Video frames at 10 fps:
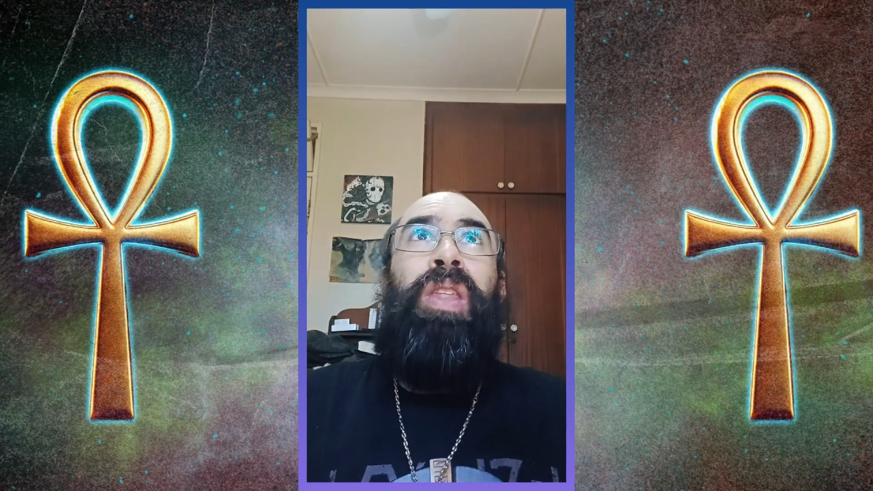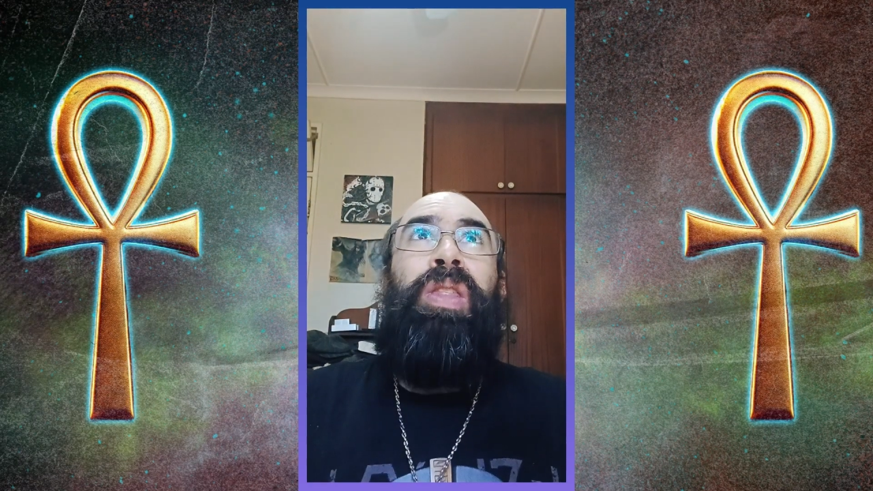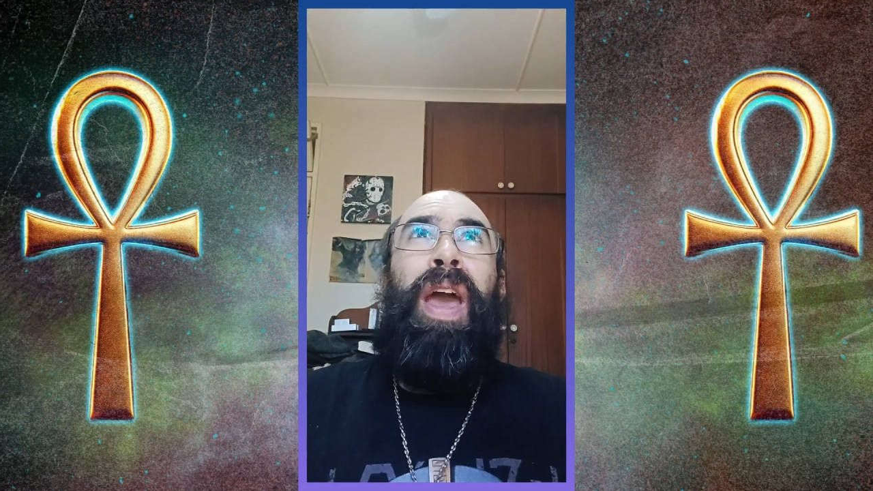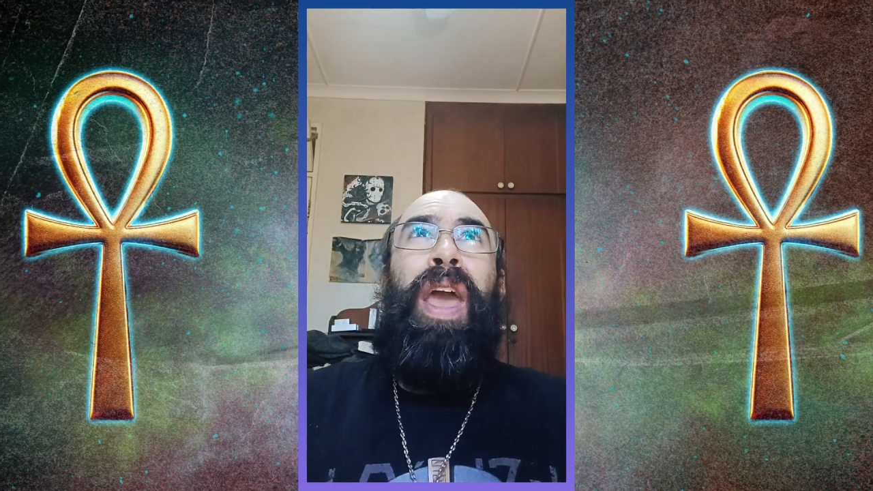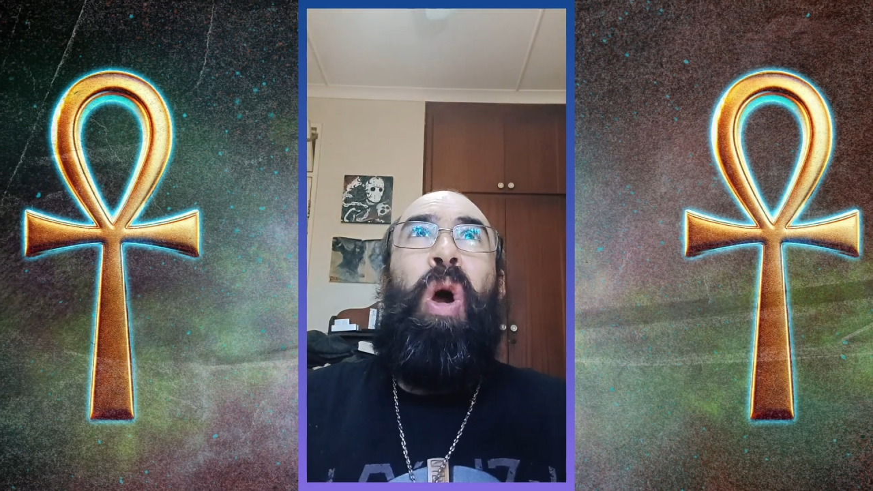
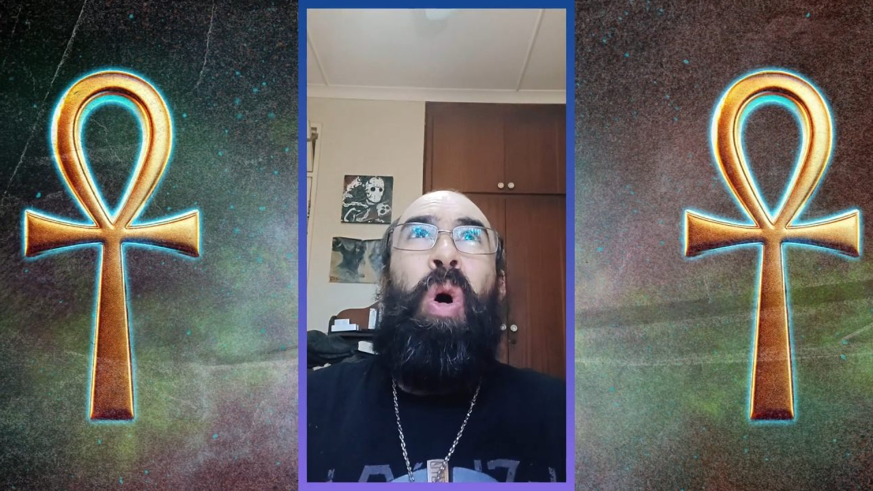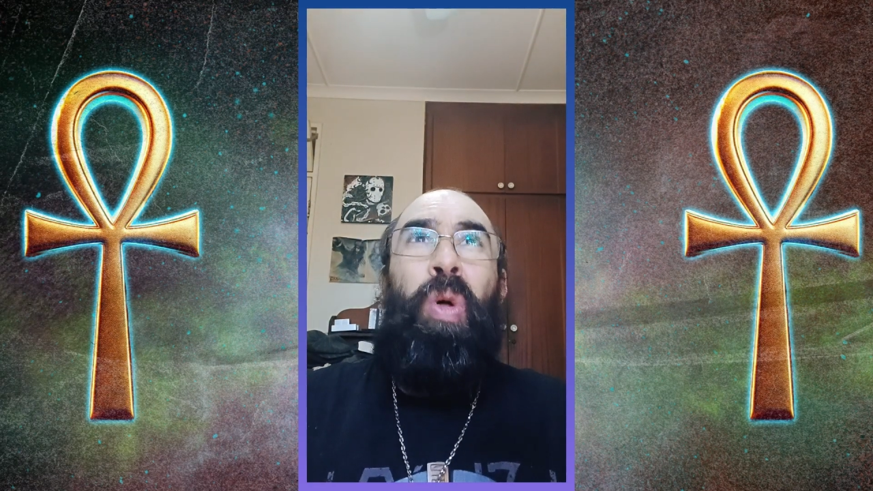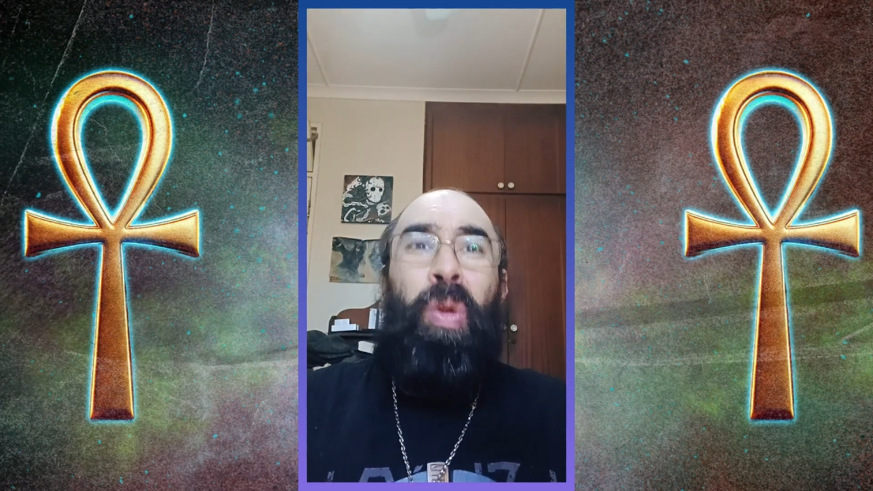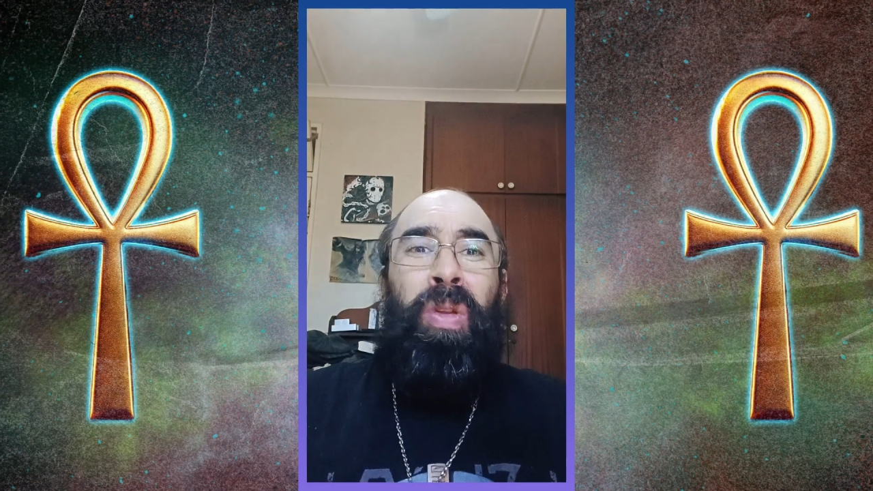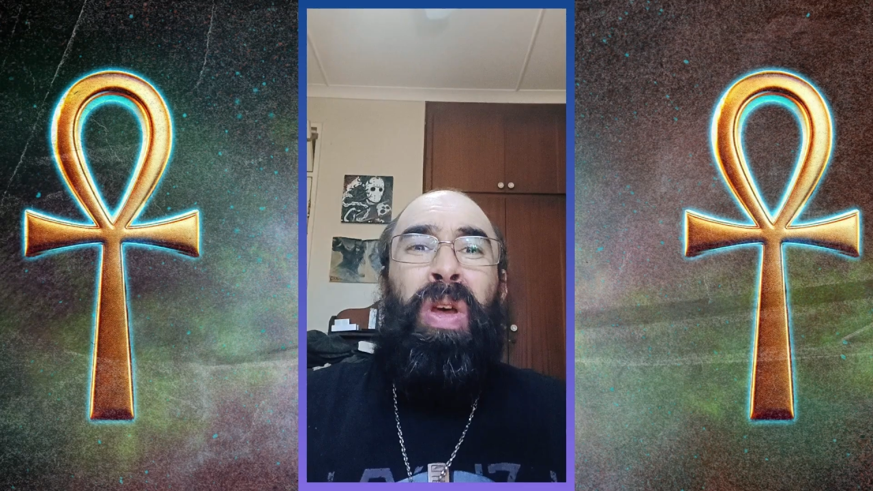they
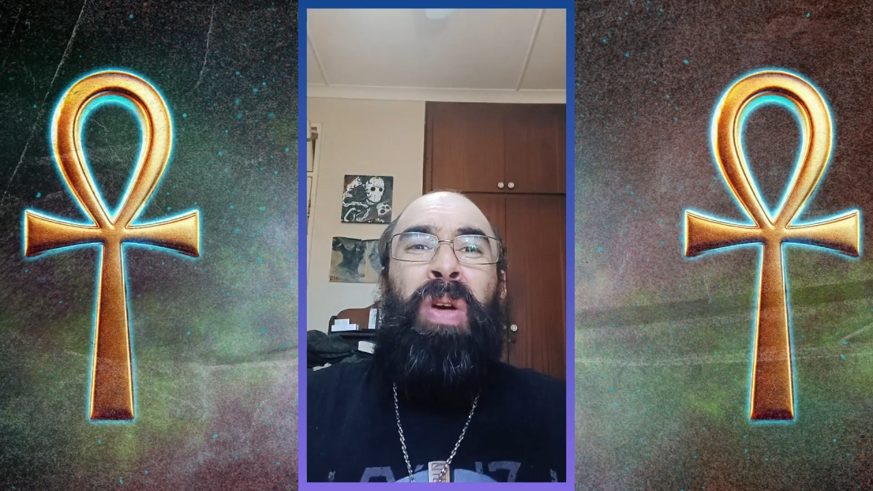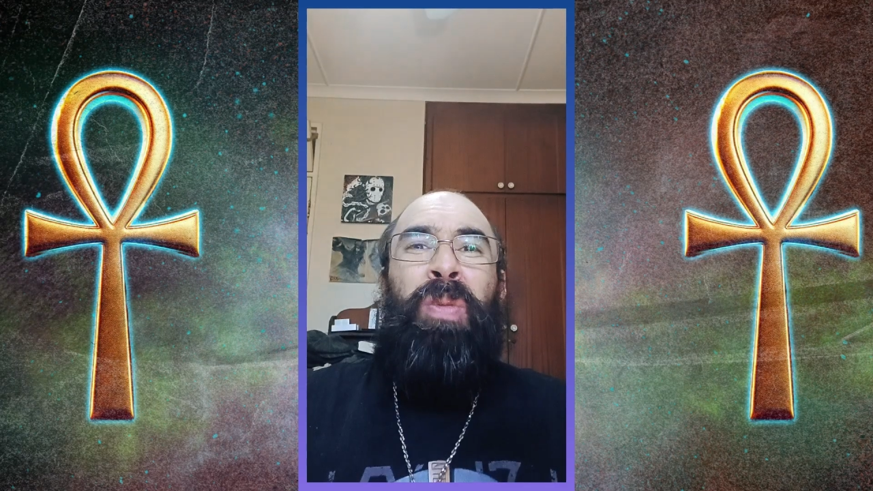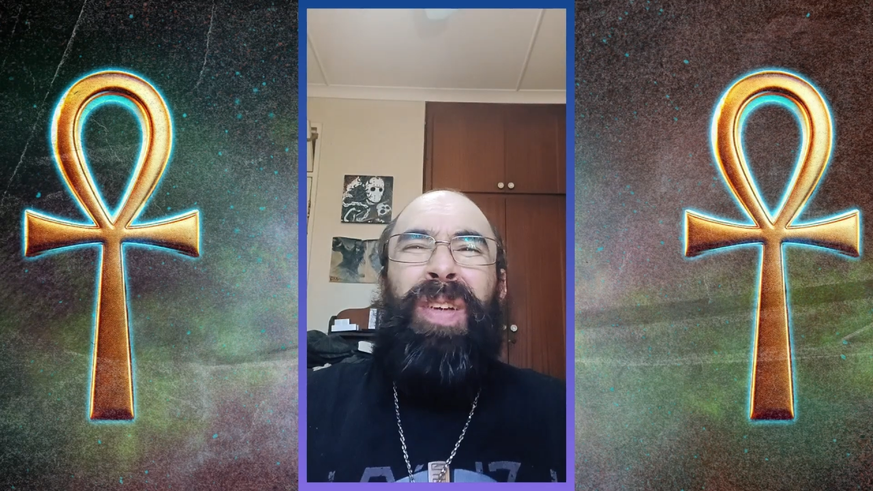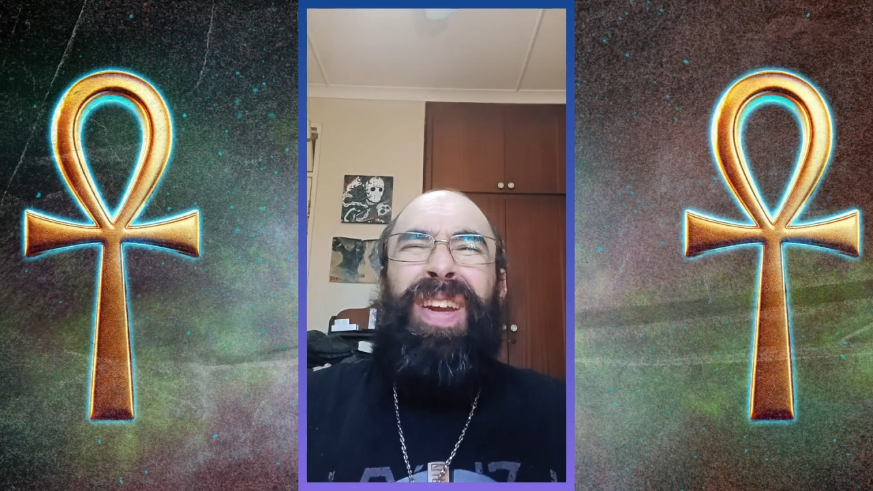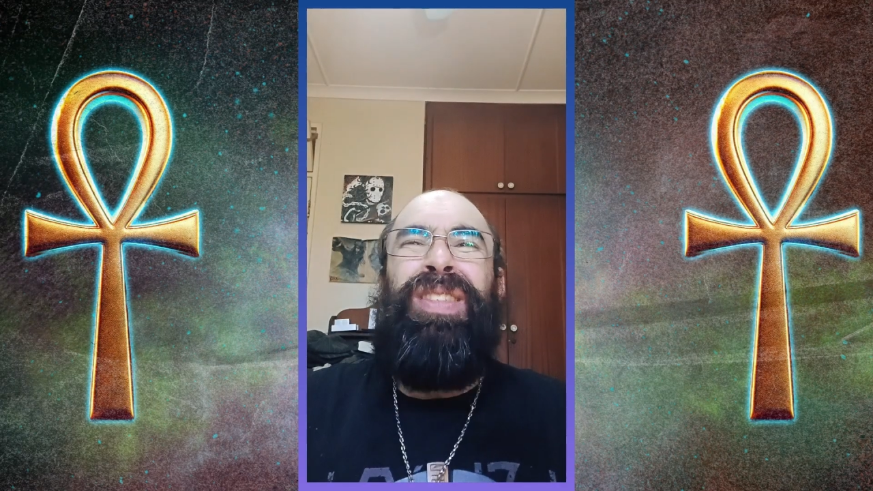hold
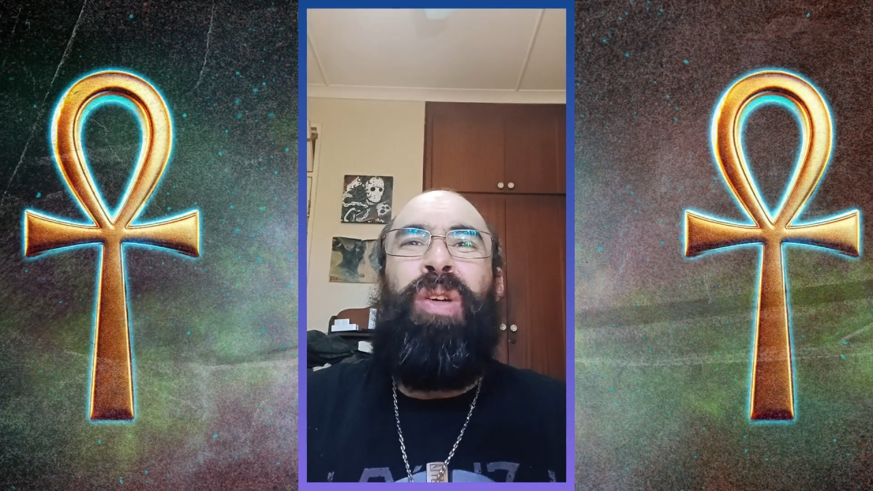press